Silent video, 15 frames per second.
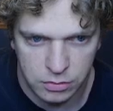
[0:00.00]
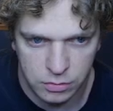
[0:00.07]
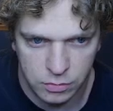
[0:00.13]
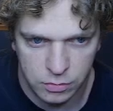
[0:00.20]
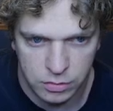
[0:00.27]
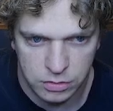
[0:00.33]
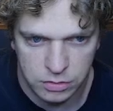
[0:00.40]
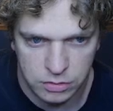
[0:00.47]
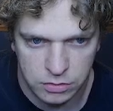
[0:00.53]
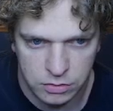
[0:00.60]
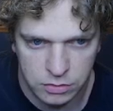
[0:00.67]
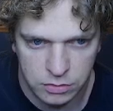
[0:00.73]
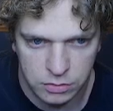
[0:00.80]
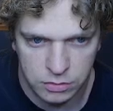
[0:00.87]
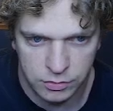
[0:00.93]
One,
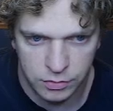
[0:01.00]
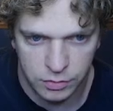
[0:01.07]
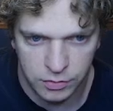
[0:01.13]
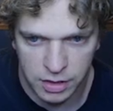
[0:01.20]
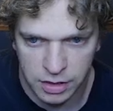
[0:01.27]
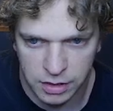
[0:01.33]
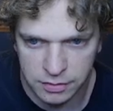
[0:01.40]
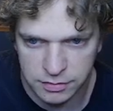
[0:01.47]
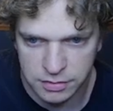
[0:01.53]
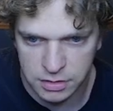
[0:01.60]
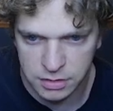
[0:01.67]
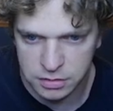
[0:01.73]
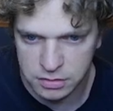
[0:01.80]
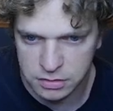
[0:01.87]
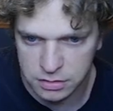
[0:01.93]
two, three, four, five,
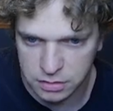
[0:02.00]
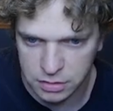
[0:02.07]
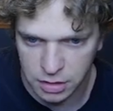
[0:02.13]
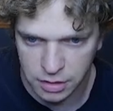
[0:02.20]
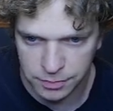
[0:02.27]
six. Yeah.